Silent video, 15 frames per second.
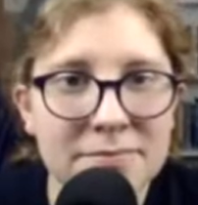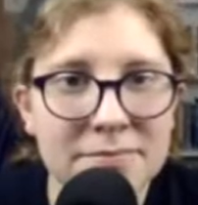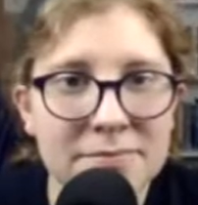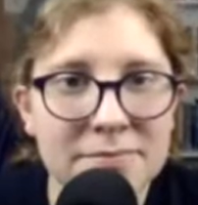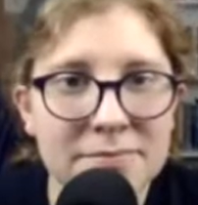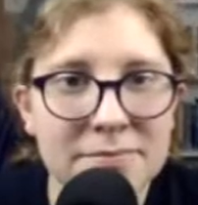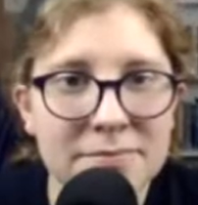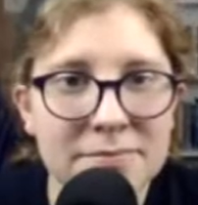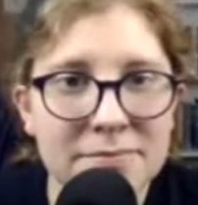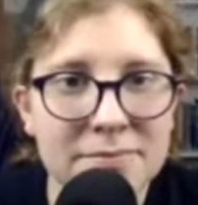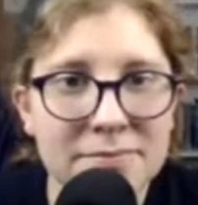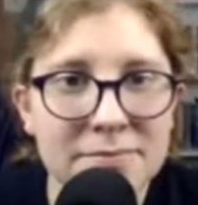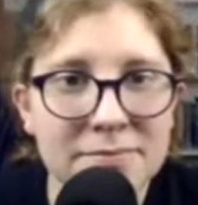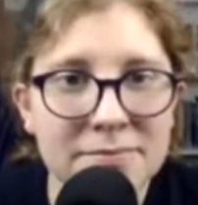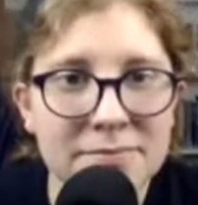
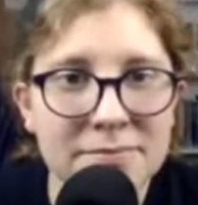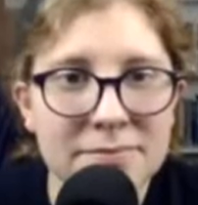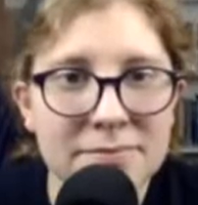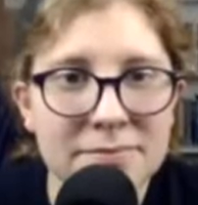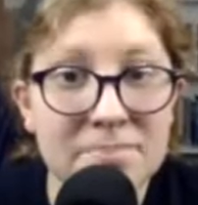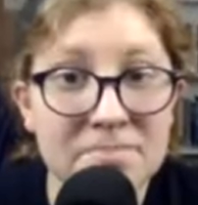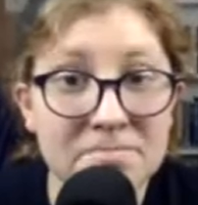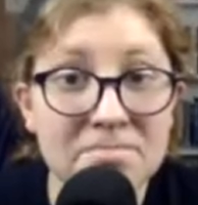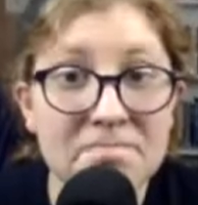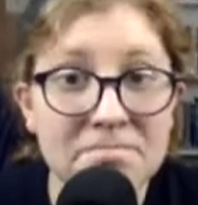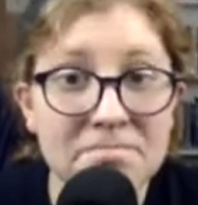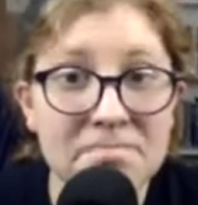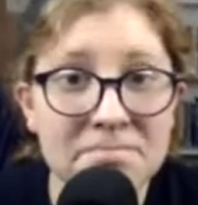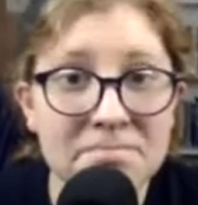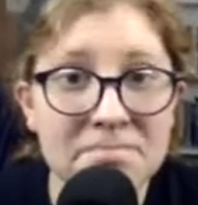
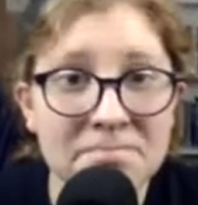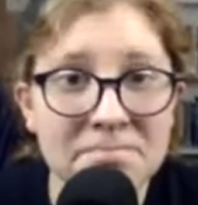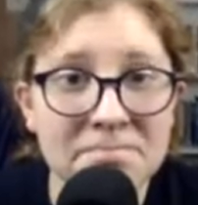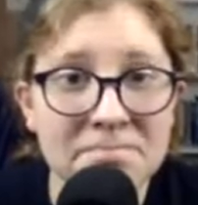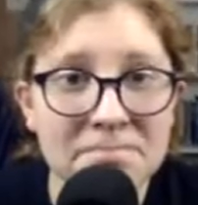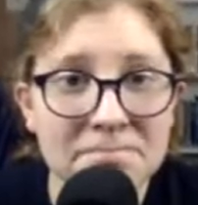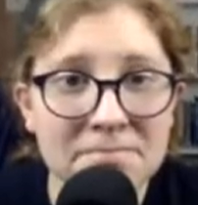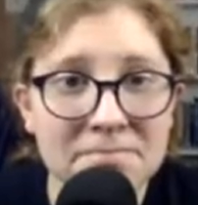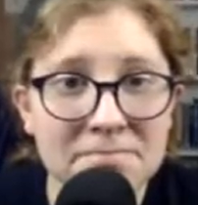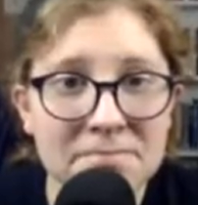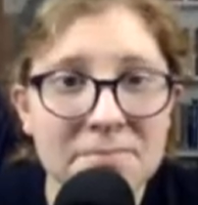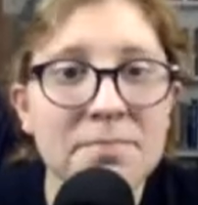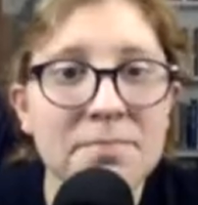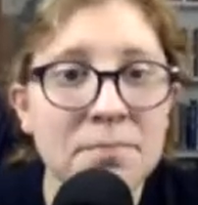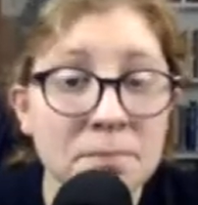
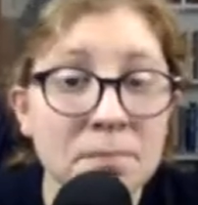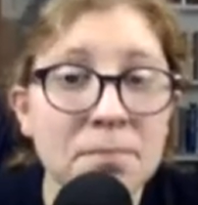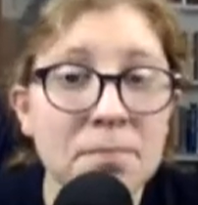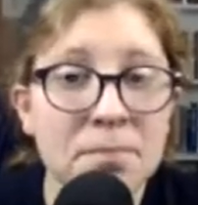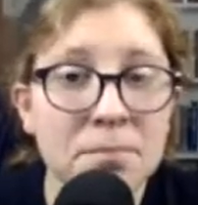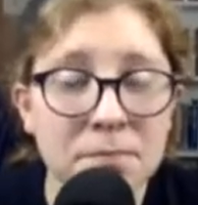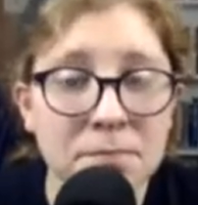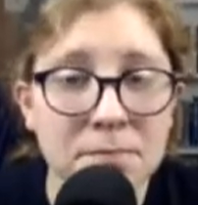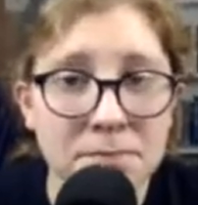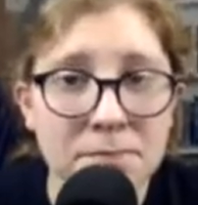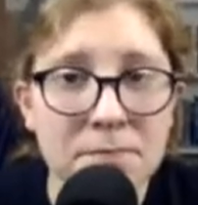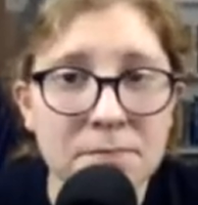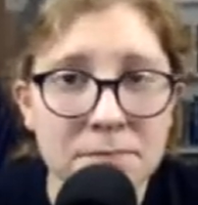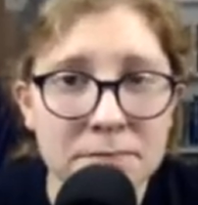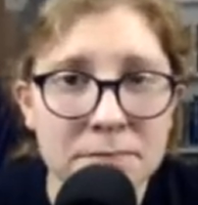
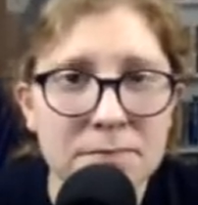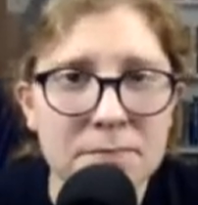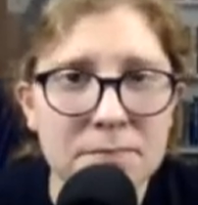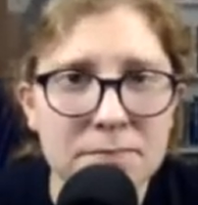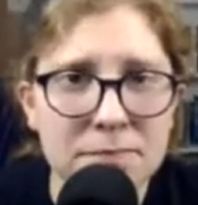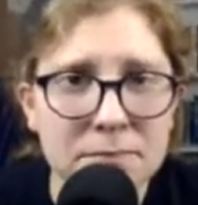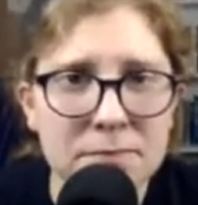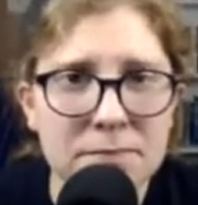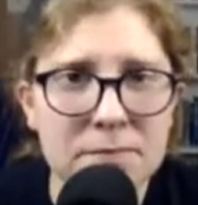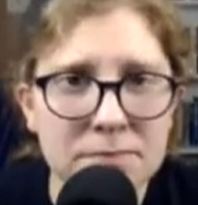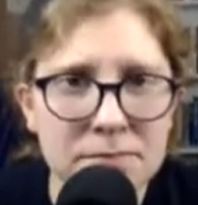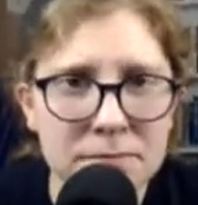[no speech]